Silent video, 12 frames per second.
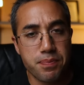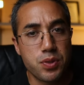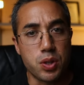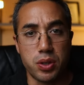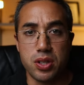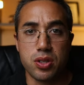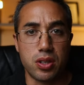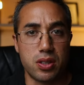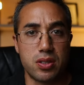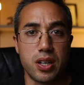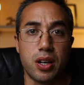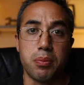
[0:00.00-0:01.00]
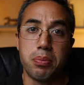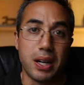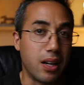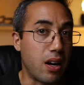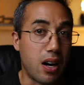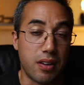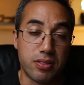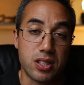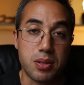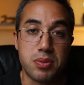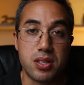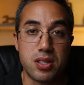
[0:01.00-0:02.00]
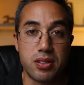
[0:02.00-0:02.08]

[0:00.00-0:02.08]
So, it is hard to tell, but oftentimes these